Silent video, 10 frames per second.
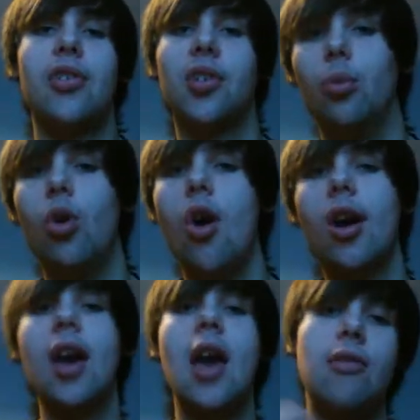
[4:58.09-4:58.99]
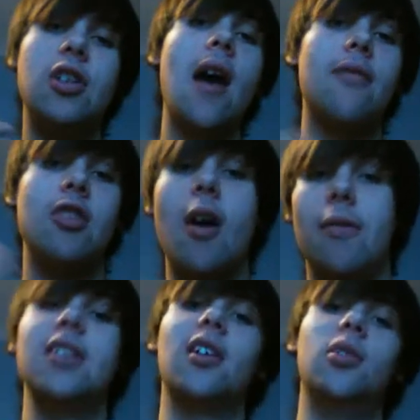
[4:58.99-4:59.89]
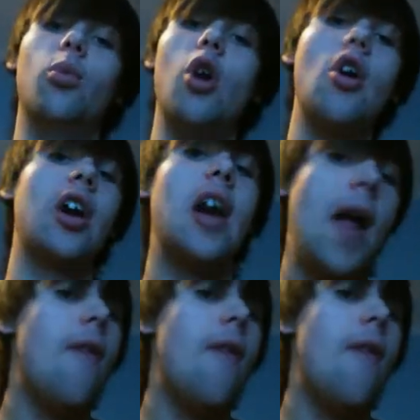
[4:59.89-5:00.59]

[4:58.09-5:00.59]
it doesn't work. If you don't have enough, it doesn't work.